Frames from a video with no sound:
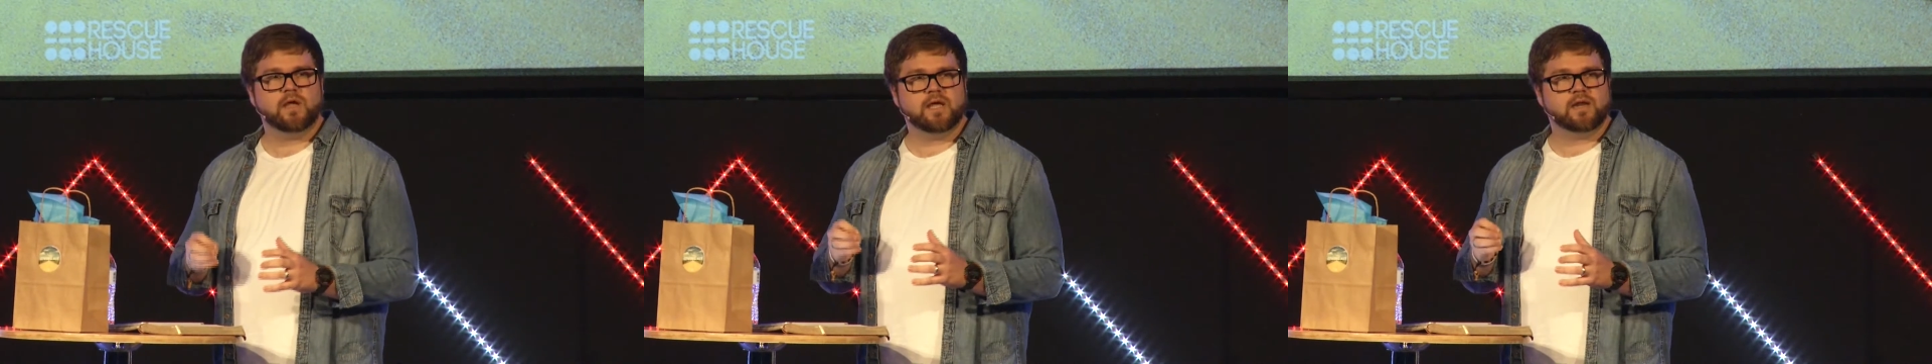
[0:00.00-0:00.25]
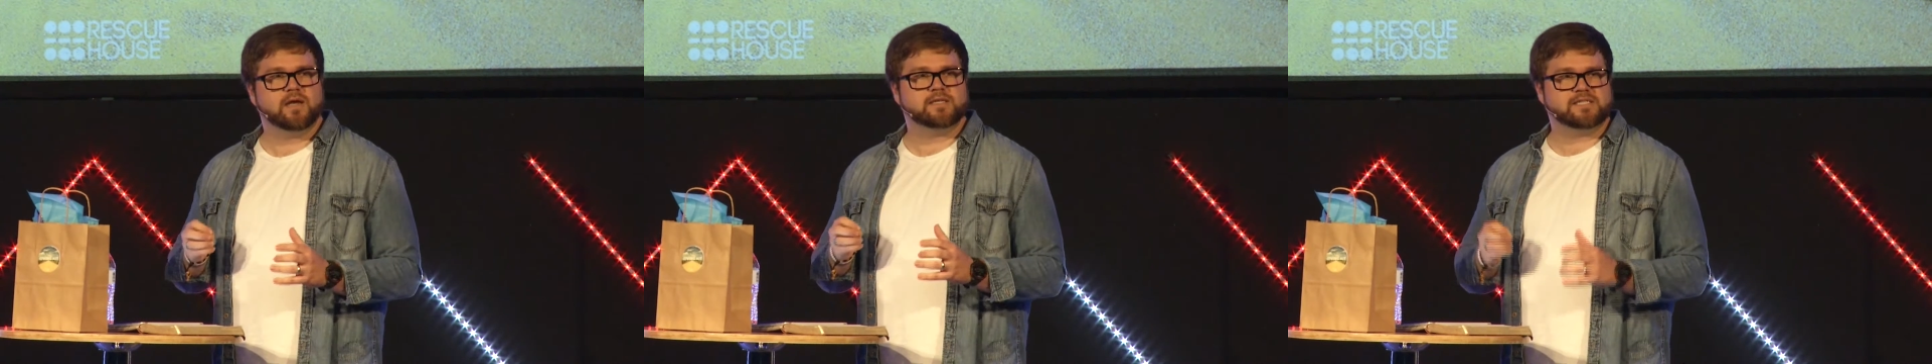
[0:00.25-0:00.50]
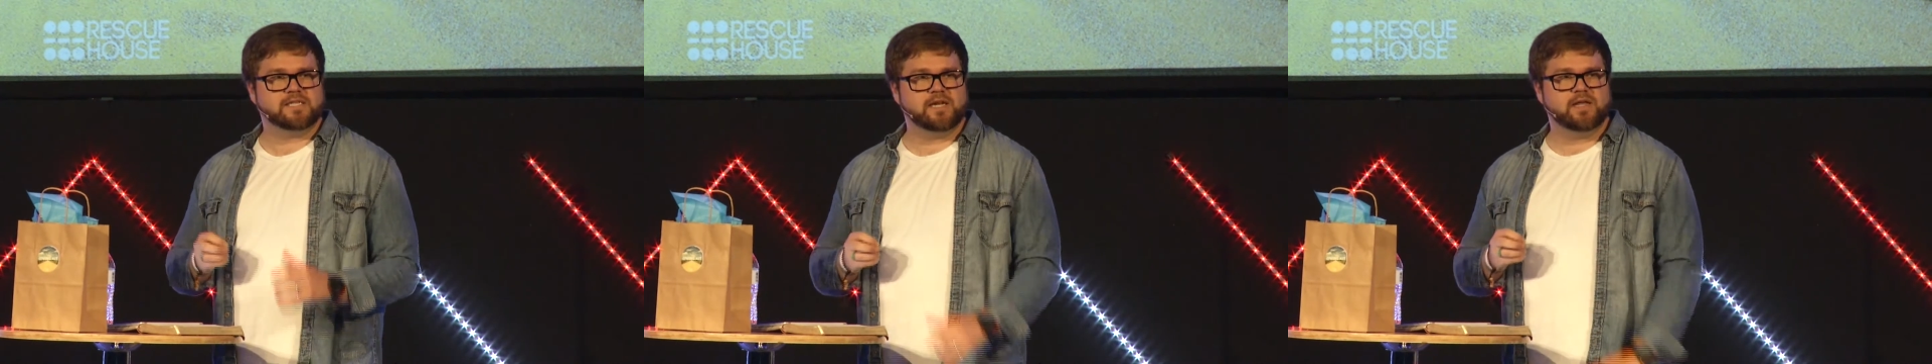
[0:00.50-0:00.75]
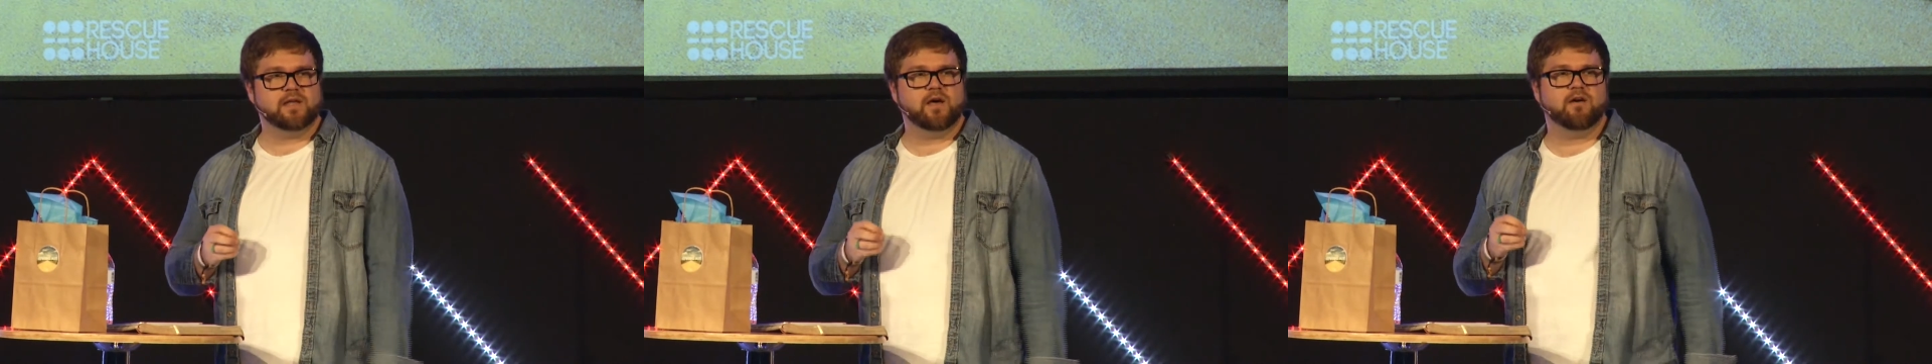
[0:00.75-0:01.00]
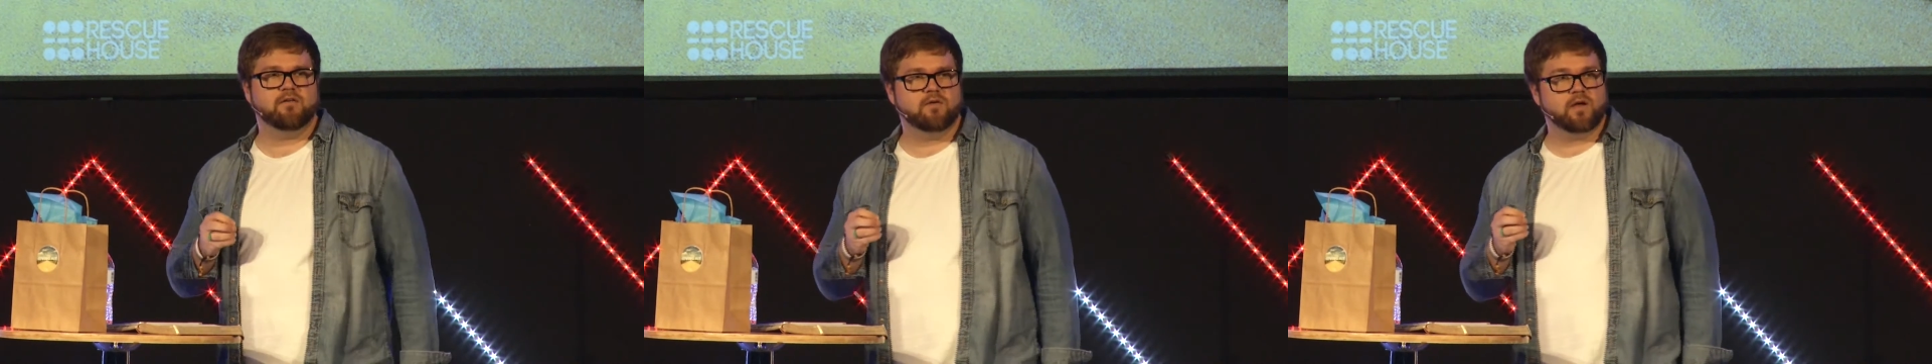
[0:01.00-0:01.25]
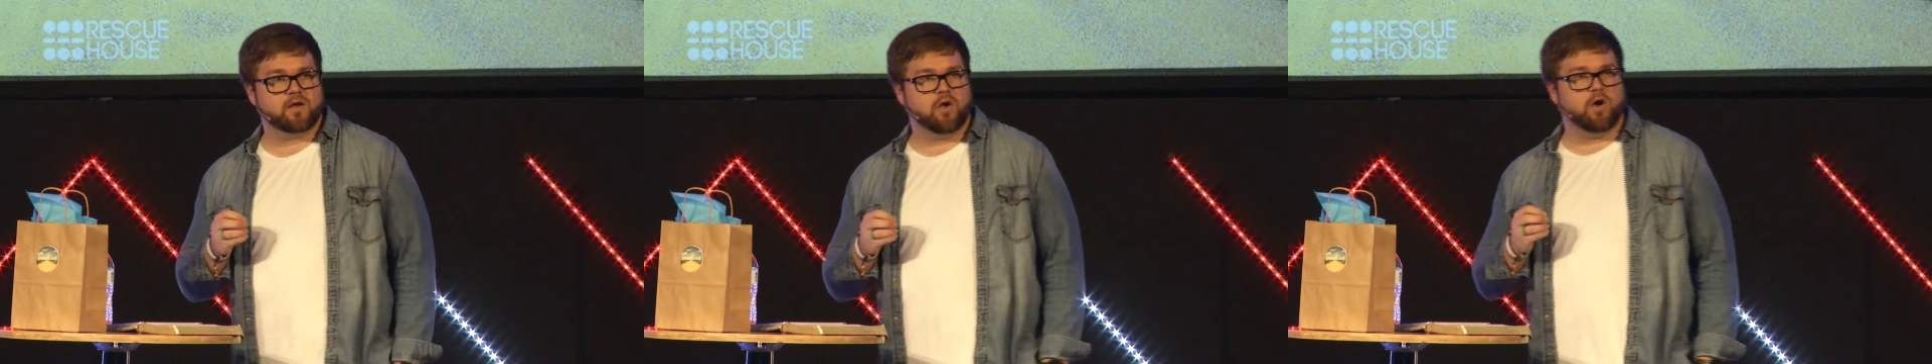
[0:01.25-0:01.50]
in a city
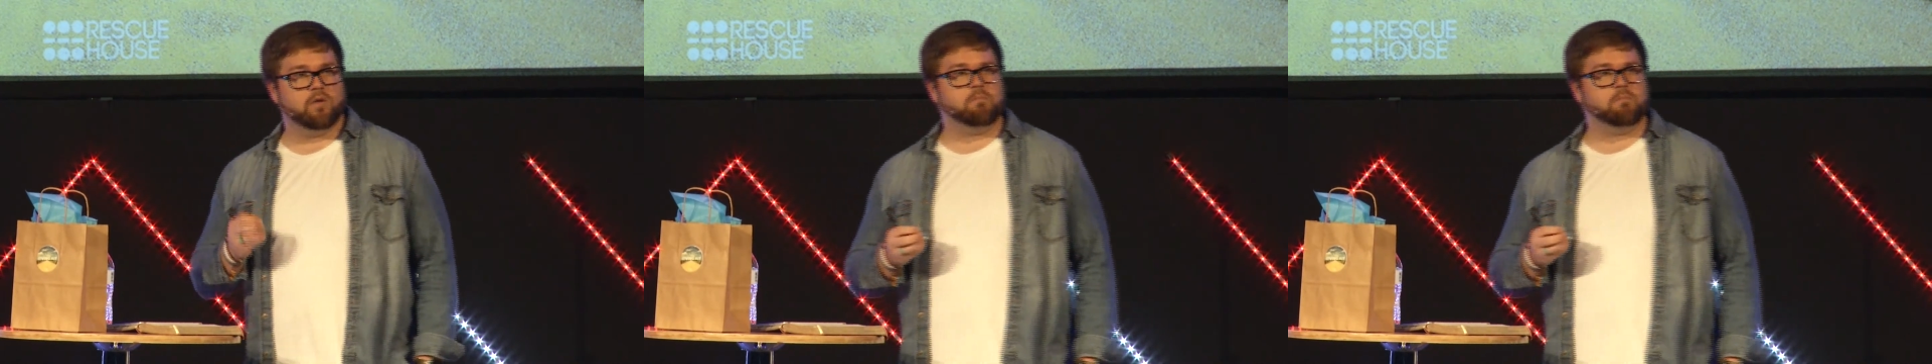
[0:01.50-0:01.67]
called